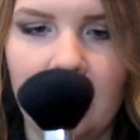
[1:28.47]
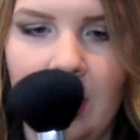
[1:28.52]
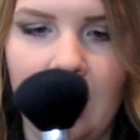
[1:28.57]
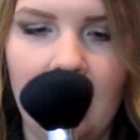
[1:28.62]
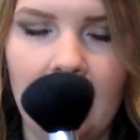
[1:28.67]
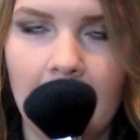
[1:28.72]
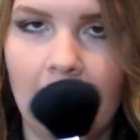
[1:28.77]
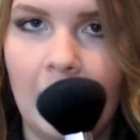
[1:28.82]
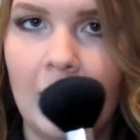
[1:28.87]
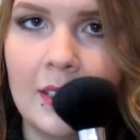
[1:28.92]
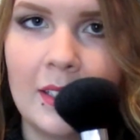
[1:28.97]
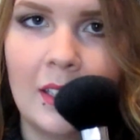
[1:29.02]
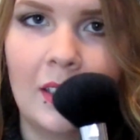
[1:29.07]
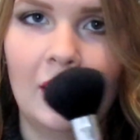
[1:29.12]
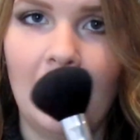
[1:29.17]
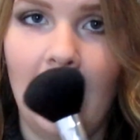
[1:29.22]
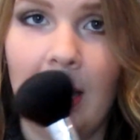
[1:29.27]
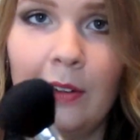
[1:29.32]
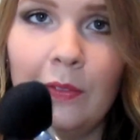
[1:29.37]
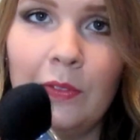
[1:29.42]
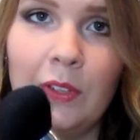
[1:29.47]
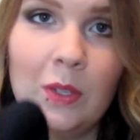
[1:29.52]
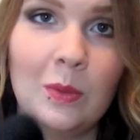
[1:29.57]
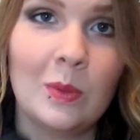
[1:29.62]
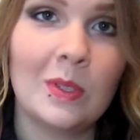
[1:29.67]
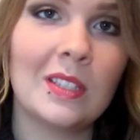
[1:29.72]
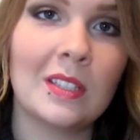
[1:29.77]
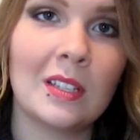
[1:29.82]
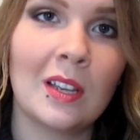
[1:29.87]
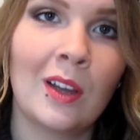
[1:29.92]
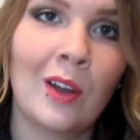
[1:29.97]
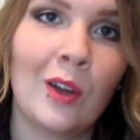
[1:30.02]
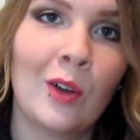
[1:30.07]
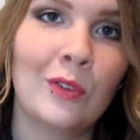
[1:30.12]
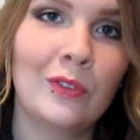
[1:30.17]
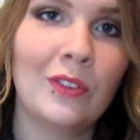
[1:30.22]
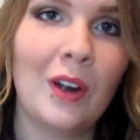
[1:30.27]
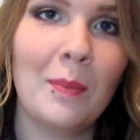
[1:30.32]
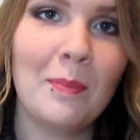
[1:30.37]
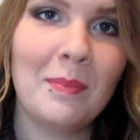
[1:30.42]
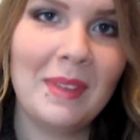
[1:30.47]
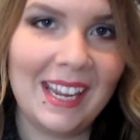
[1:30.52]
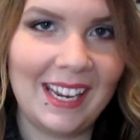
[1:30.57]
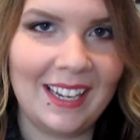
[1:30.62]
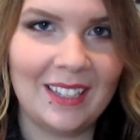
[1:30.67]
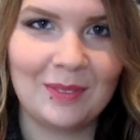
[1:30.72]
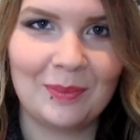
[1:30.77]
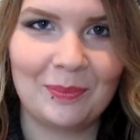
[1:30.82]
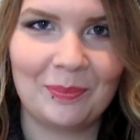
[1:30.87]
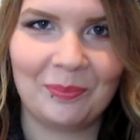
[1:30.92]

It gets a lot of use from me.